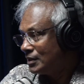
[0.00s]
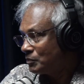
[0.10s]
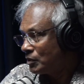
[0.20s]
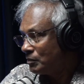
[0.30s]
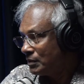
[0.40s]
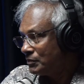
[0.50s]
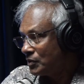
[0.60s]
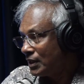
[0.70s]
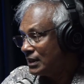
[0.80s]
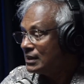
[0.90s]
This problem.
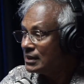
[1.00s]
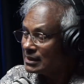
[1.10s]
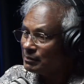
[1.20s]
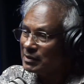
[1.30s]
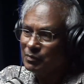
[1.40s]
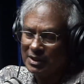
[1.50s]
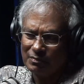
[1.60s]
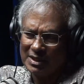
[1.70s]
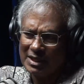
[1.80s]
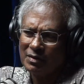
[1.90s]
So I think this is something we
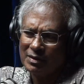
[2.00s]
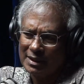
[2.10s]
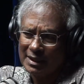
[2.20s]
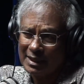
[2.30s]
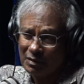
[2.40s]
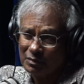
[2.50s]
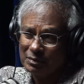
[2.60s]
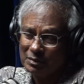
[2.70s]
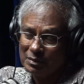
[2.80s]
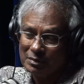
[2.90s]
cannot allow
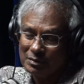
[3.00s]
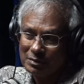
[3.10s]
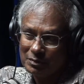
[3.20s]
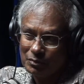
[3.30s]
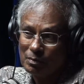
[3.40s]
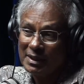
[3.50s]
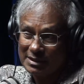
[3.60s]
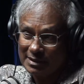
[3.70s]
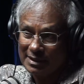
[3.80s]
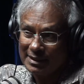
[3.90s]
too much lah.